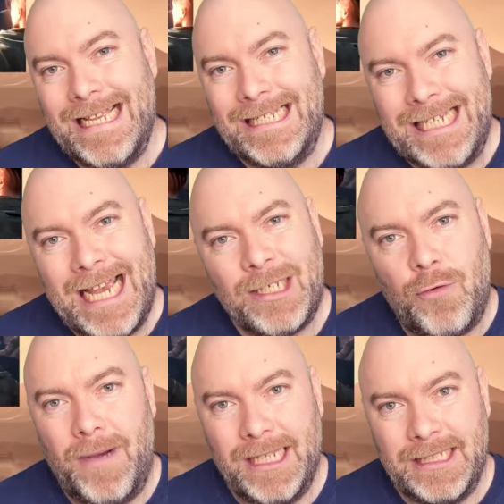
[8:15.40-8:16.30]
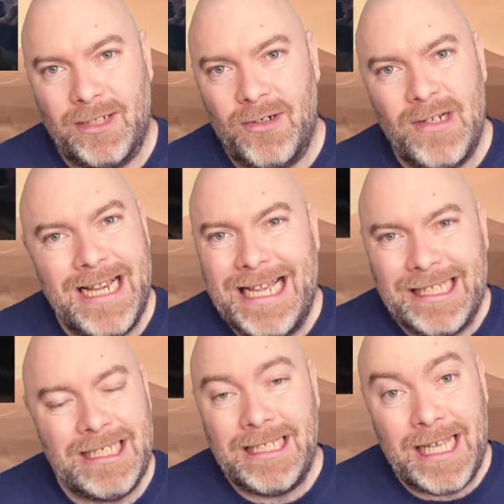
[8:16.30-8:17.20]
In Technomancer,
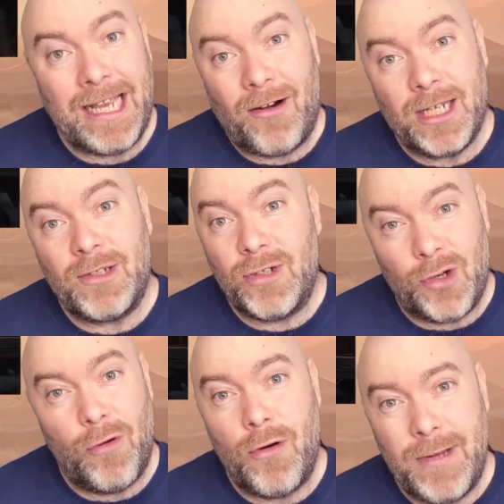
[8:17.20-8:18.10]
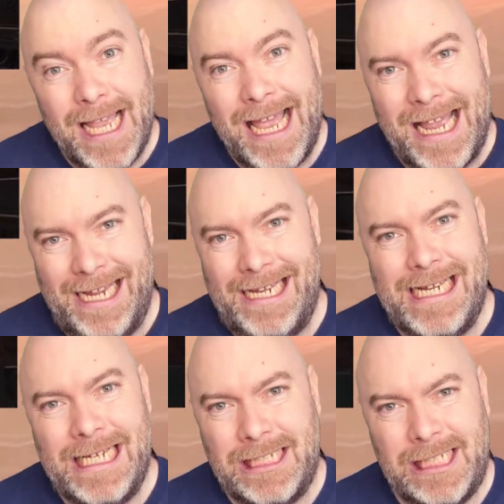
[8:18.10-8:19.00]
the characters are
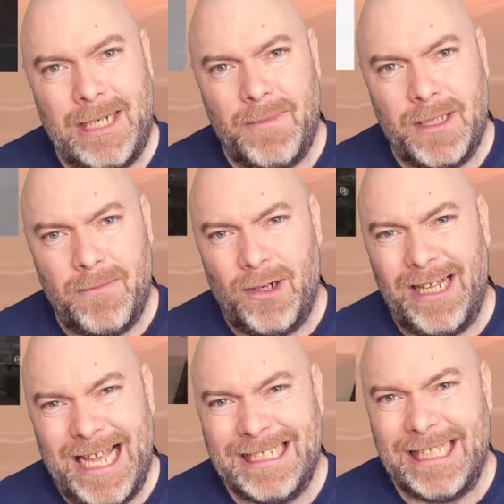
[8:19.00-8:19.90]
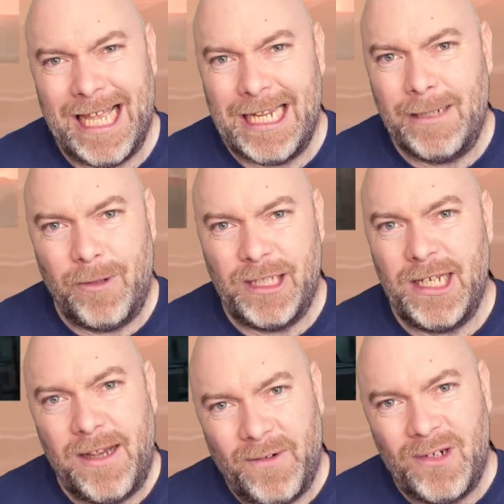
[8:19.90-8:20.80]
okay, some of them are less likeable than
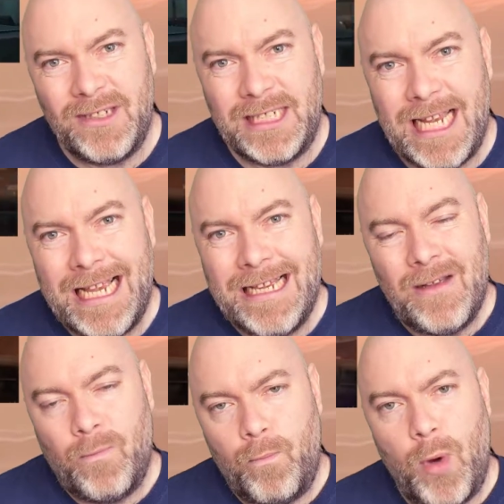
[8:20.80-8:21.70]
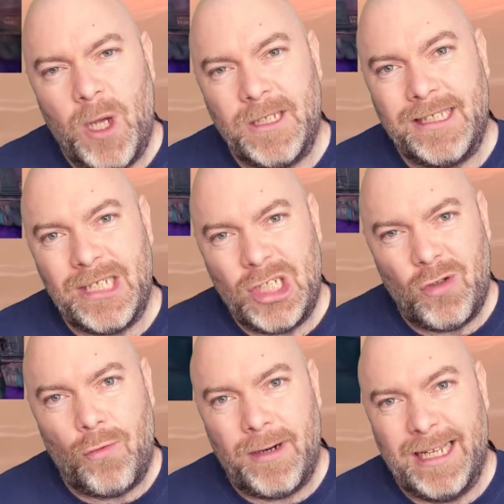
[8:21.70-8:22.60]
others, but the story